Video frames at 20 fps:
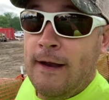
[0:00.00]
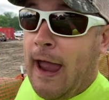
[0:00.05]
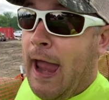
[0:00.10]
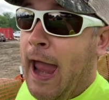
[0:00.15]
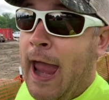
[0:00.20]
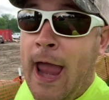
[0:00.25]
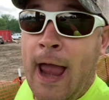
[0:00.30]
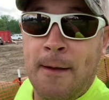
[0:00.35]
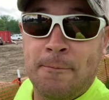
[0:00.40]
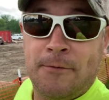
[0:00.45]

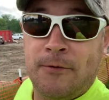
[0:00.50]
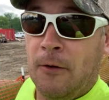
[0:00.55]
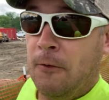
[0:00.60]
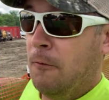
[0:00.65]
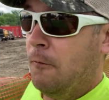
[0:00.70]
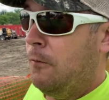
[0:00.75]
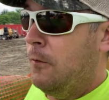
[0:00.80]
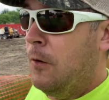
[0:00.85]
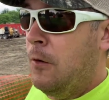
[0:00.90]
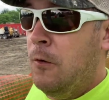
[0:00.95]

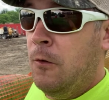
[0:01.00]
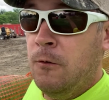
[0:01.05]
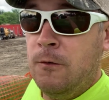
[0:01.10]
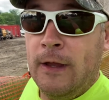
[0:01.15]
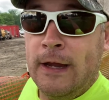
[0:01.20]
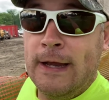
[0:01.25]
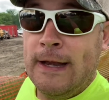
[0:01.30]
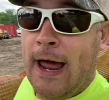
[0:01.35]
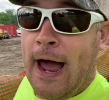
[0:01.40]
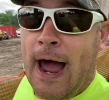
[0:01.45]

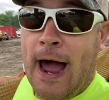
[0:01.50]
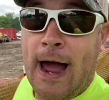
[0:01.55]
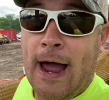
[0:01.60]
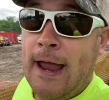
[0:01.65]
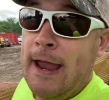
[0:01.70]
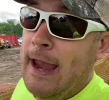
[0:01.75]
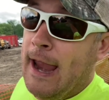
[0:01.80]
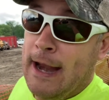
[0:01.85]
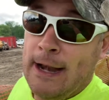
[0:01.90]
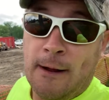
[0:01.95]
Absolutely not.
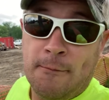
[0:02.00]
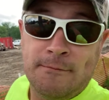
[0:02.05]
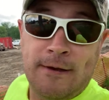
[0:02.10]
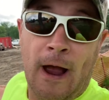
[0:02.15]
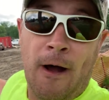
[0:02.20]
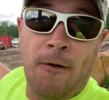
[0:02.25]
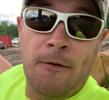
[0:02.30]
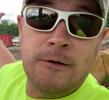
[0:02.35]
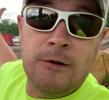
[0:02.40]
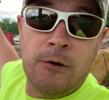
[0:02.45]
And I'm
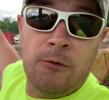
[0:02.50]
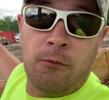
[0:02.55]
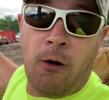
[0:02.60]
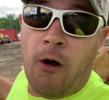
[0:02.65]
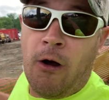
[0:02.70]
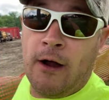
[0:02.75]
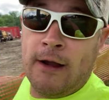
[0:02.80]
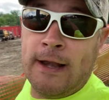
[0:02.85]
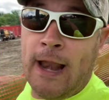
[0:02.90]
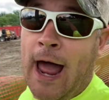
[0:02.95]
telling you
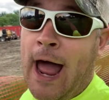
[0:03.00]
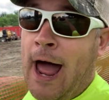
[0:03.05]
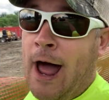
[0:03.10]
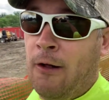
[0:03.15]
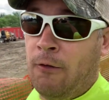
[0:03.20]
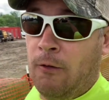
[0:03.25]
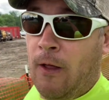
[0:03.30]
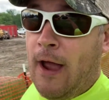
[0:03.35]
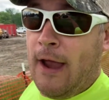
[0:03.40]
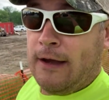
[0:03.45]
right
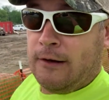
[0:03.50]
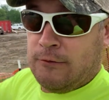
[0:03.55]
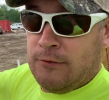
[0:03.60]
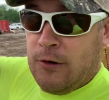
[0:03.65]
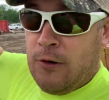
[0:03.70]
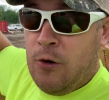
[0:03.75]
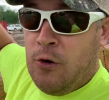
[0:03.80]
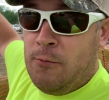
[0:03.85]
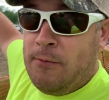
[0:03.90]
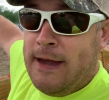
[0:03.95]
now, like,
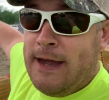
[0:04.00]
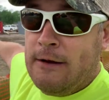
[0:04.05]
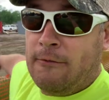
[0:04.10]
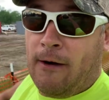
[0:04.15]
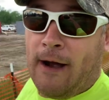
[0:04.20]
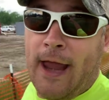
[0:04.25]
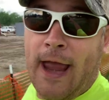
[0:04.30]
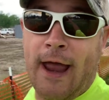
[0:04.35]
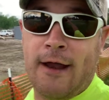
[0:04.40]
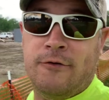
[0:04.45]
newbie
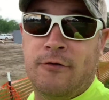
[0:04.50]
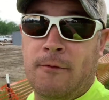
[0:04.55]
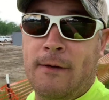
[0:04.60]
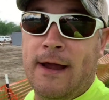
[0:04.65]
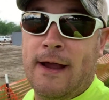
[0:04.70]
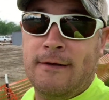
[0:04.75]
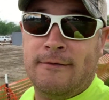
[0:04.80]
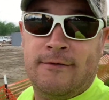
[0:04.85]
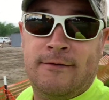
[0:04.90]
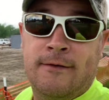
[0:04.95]

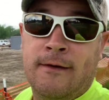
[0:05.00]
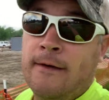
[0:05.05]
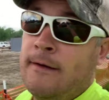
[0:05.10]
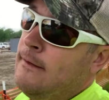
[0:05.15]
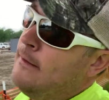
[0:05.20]
graduates,